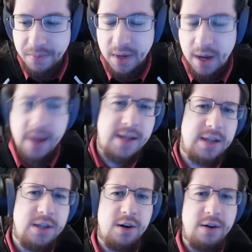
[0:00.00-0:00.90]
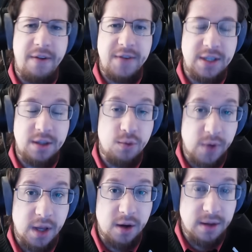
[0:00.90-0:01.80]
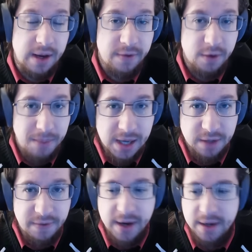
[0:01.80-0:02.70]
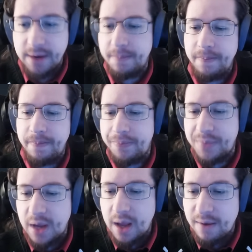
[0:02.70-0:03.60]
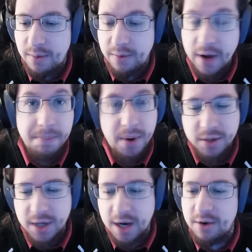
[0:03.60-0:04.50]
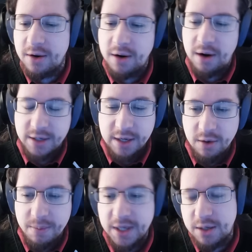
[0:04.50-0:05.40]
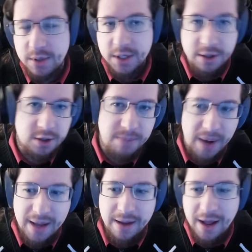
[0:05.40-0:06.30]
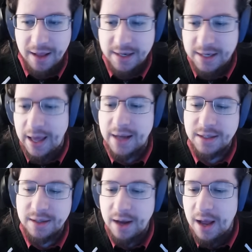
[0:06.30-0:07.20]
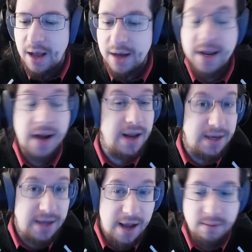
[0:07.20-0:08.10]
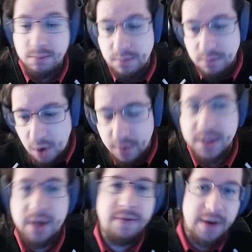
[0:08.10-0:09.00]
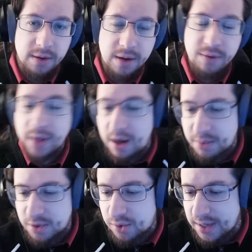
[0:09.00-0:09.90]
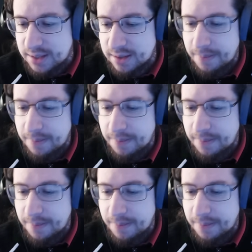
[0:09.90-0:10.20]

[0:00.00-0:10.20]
It doesn't hurt that this is a really good league for magic finding. We've got Bone Shatter, Artillery Blister, which is used by LATS, Detonate Dead, always a fairly reliable choice.